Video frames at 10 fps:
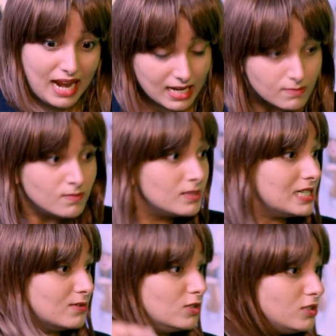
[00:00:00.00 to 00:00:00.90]
be like,
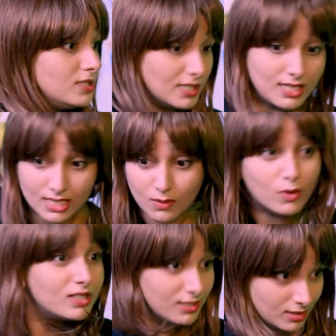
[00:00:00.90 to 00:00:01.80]
I want you there and I
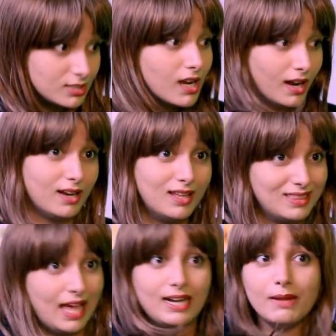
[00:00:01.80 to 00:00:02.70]
want this done.
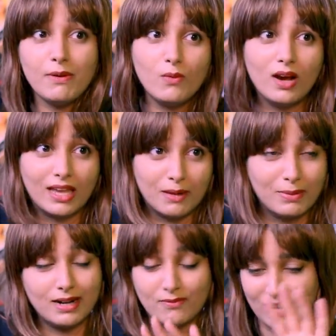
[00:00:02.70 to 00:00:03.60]
That time I'm working,
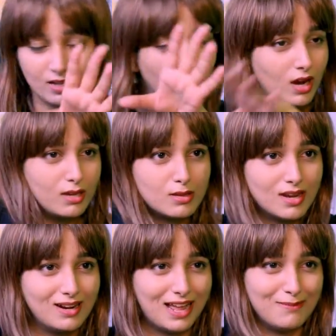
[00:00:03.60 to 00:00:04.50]
but when the work is
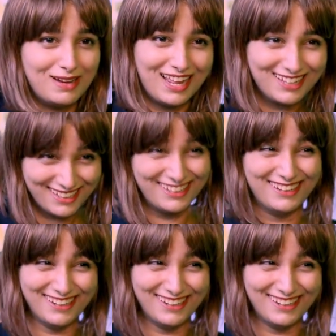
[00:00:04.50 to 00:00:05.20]
done, I'll be like,